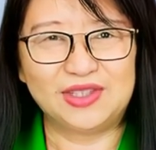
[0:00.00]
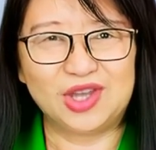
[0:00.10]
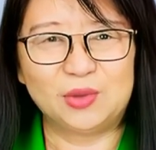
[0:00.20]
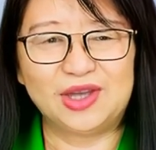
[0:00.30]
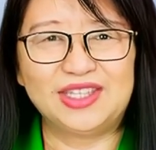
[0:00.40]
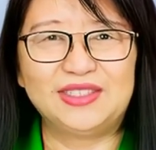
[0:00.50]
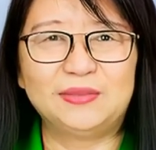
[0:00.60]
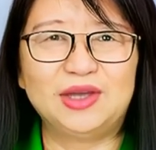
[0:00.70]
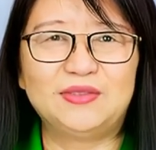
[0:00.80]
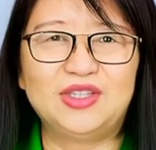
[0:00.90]
No one is
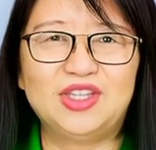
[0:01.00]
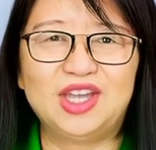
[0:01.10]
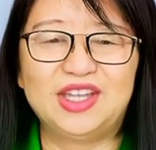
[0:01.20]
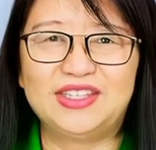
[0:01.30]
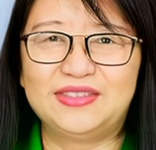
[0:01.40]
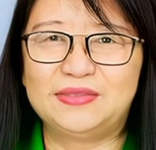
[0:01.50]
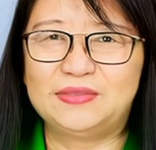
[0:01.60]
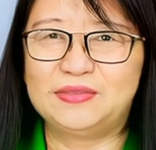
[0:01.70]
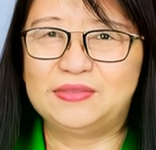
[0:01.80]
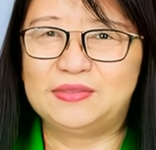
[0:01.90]
above the law.
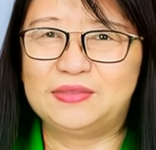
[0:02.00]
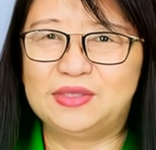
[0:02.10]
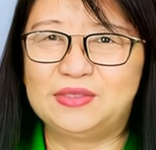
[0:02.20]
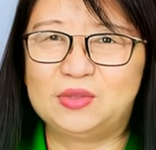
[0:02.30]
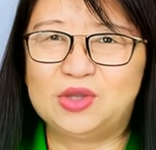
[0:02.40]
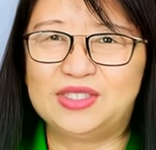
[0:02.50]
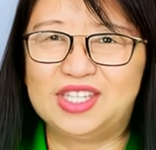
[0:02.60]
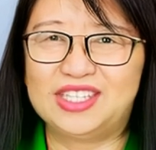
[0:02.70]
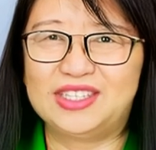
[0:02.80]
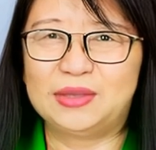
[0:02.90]

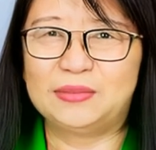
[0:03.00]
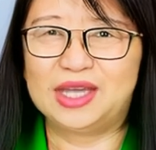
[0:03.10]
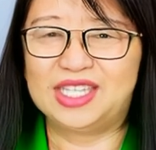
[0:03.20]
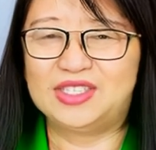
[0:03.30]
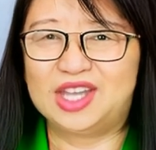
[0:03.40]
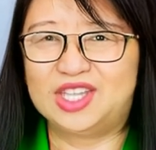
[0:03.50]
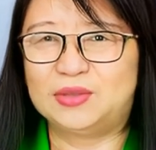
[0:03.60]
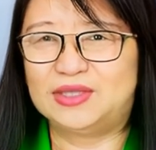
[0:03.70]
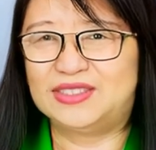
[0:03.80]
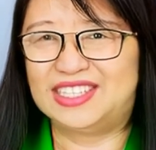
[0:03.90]
14. Many
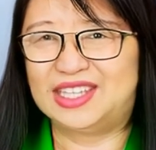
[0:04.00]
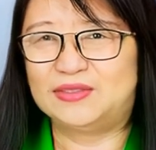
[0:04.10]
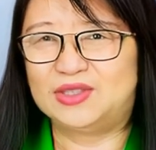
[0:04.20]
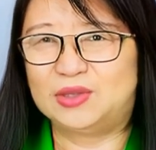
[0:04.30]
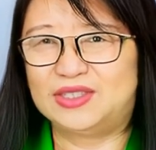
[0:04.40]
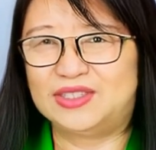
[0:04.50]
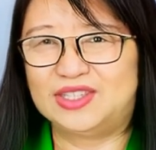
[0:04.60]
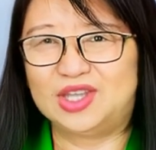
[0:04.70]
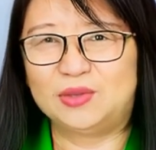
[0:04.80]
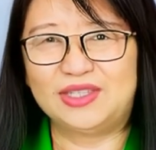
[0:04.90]
documents
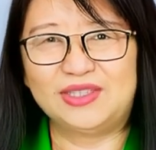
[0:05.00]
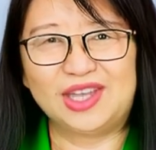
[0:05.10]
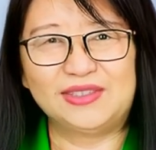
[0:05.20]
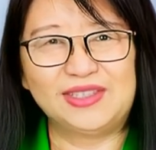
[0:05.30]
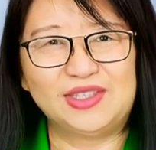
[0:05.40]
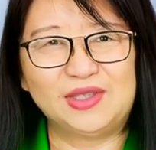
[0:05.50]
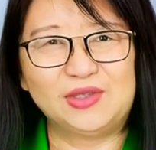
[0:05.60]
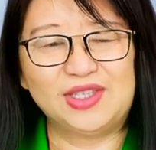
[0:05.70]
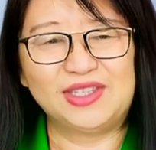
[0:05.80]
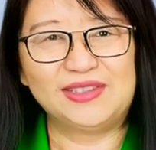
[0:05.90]
influenced the U.S.
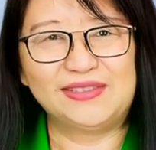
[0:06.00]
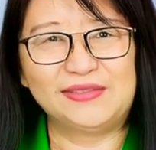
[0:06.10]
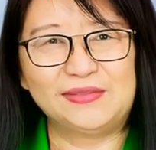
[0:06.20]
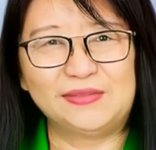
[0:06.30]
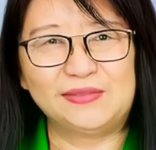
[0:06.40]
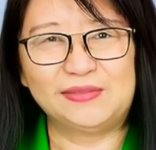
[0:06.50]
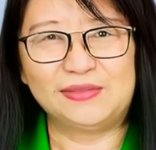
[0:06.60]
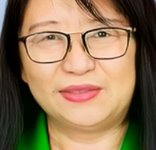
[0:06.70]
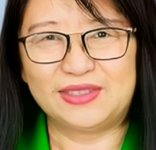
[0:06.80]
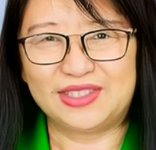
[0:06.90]
Constitution.
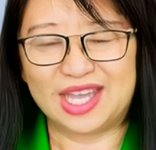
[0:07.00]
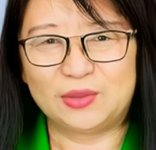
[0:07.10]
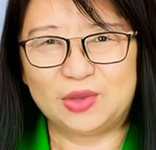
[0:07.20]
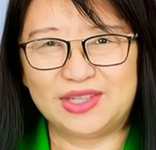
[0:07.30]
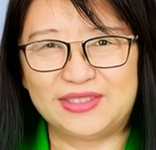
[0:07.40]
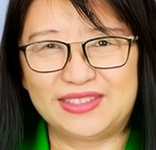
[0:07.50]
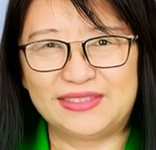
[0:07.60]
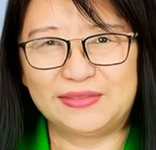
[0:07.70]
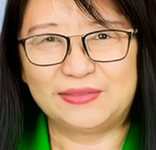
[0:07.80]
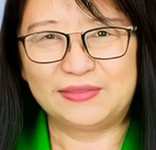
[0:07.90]
Name one.
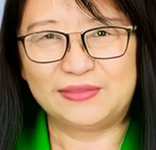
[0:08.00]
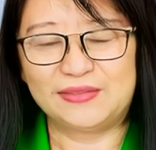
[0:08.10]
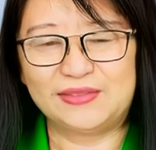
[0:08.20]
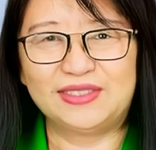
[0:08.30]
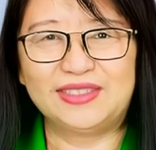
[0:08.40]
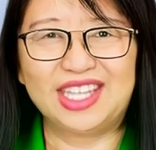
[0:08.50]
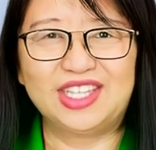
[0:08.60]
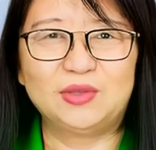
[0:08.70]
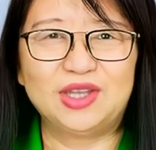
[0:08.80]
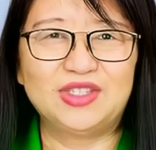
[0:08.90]

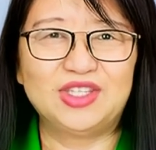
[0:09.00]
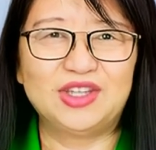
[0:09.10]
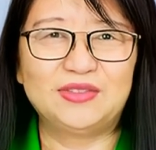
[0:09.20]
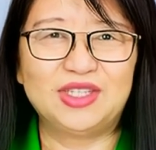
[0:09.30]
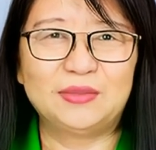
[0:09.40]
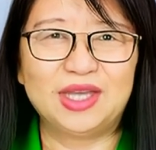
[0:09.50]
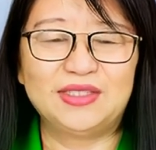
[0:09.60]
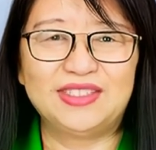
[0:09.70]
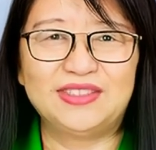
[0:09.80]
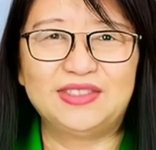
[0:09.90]
Declaration of
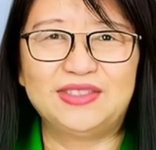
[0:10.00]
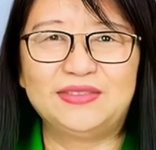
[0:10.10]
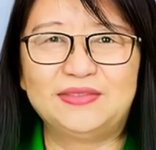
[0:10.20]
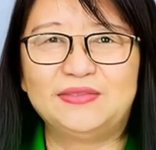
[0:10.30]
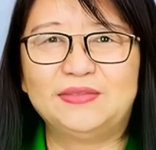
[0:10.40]
Independence.